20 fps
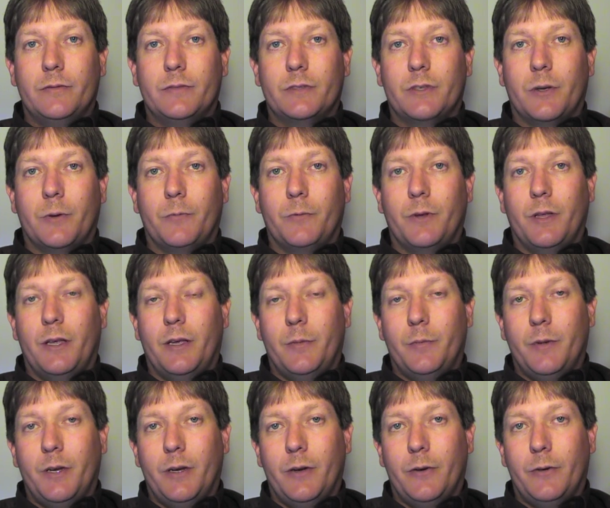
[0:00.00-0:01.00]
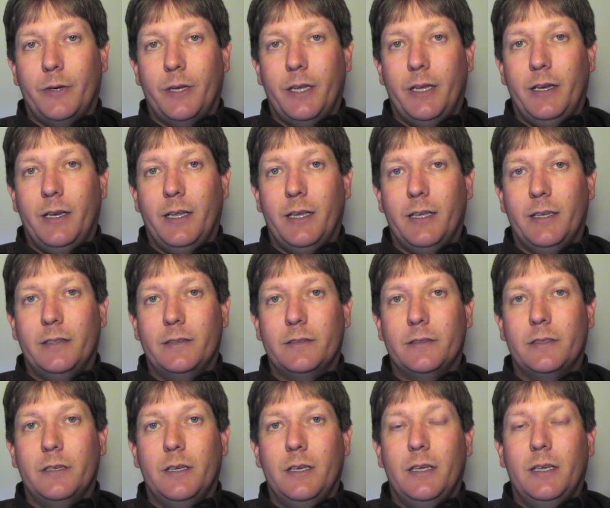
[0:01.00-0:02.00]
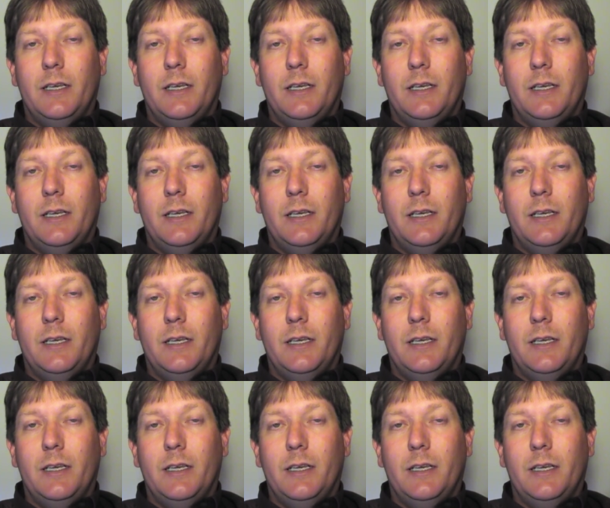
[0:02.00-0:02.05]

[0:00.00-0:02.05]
So now I'm here on Elance,